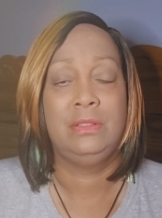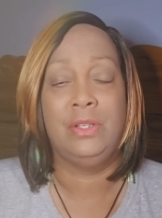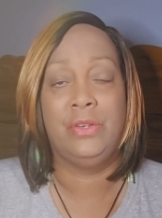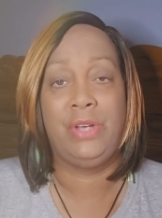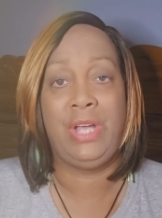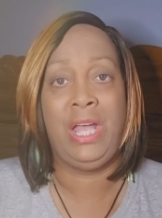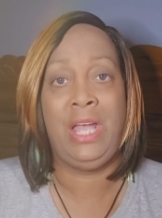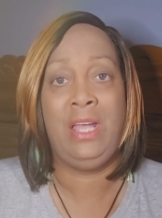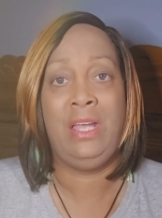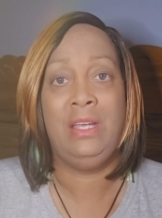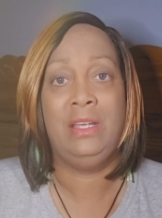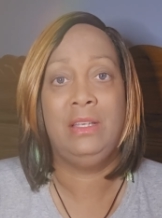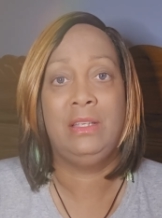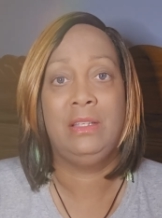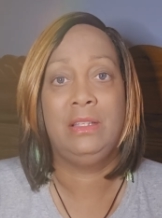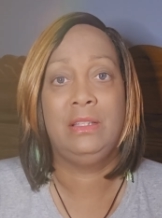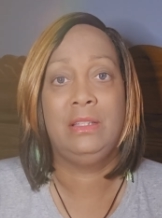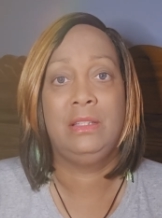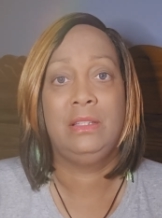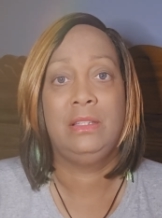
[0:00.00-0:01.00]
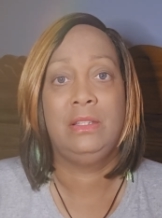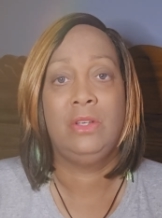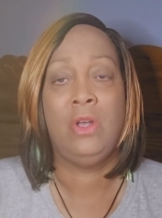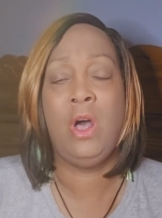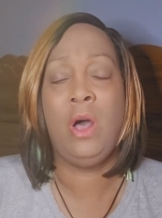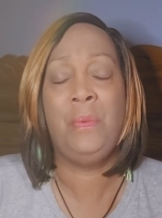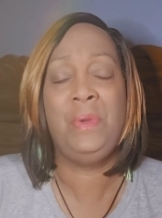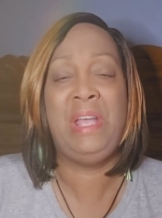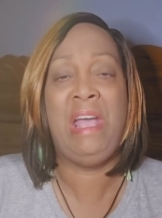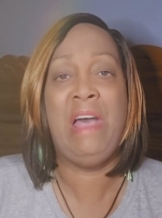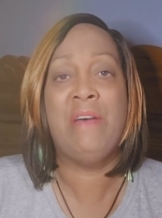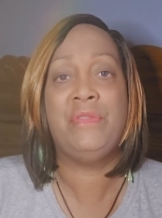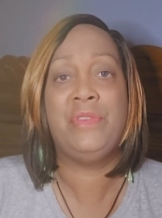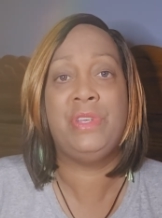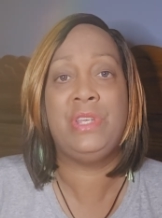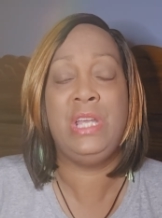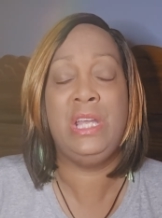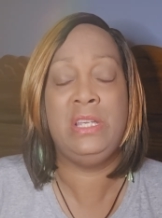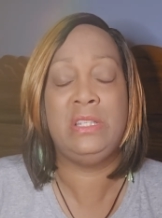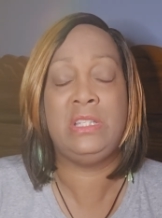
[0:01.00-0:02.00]
Okay? All we have
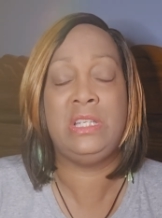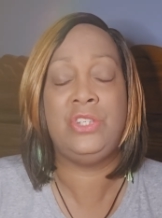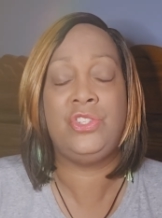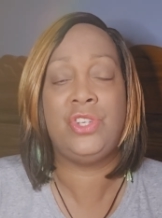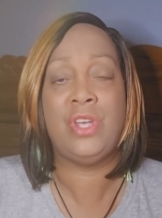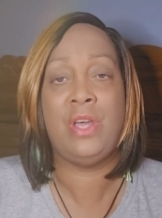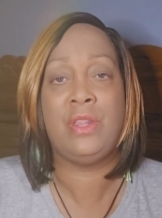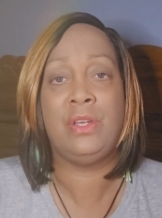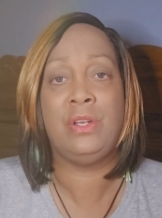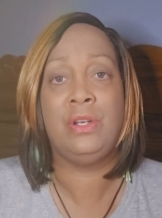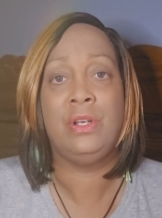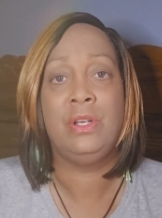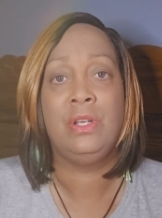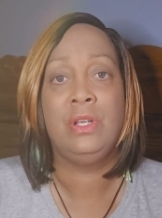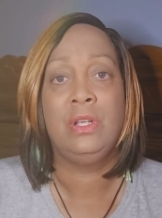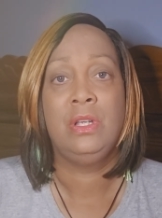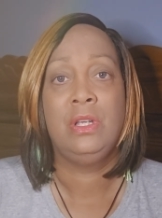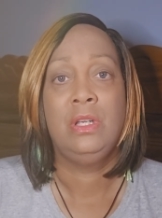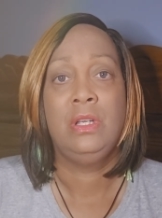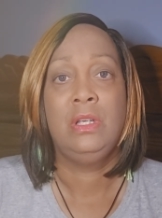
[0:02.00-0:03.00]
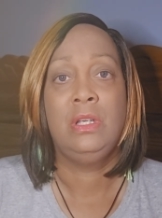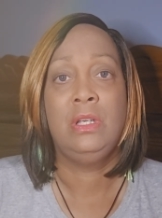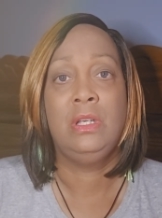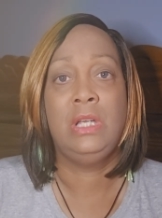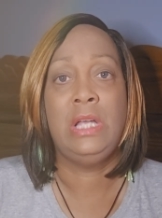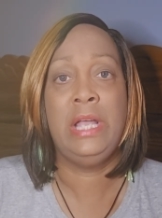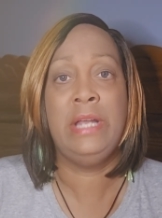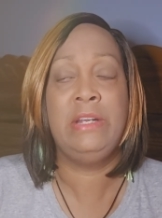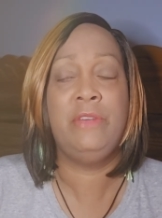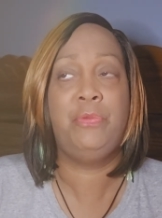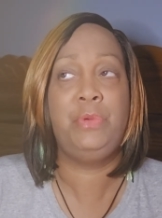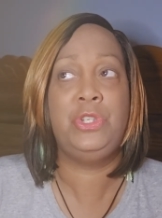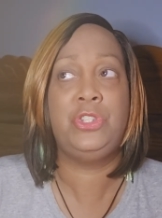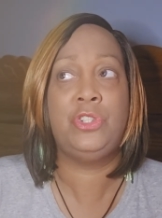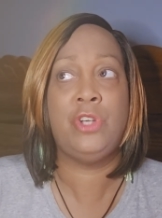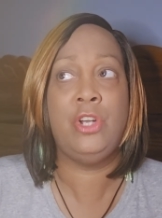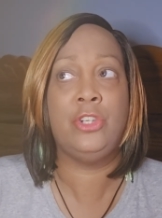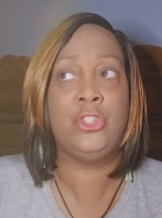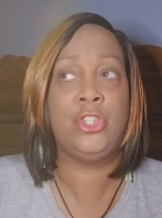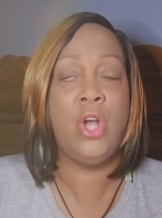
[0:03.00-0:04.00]
is each other. And if we
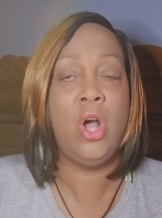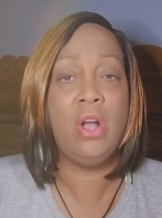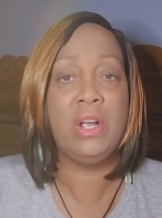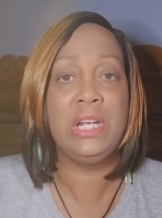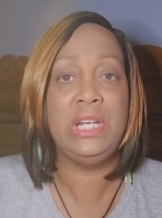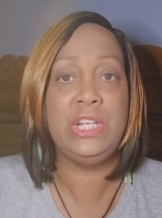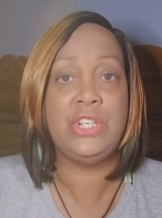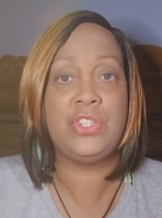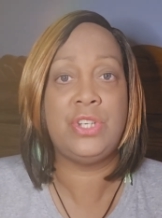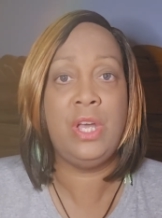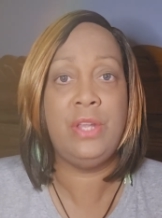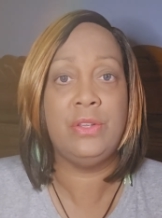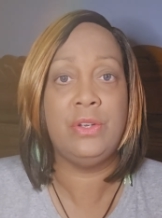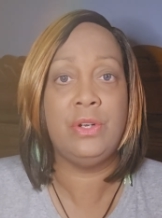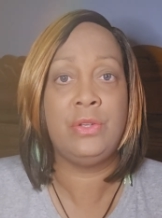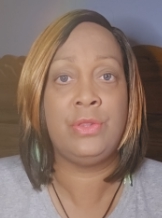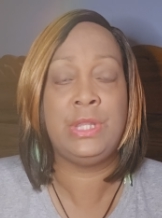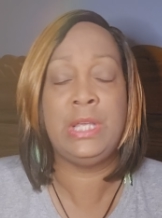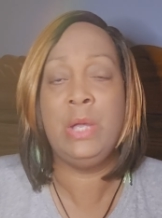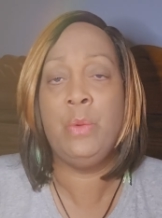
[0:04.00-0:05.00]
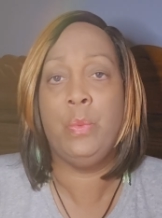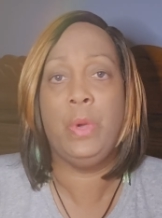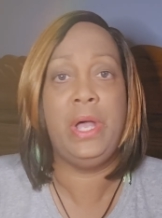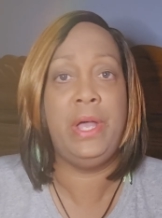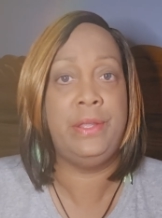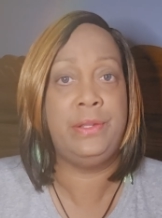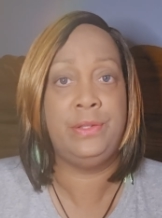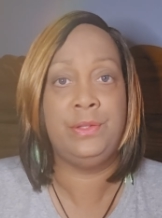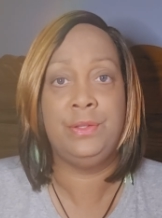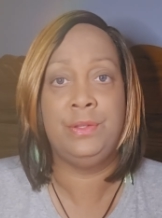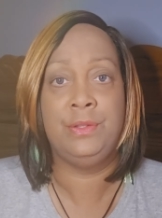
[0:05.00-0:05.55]
start dogging each other, then what?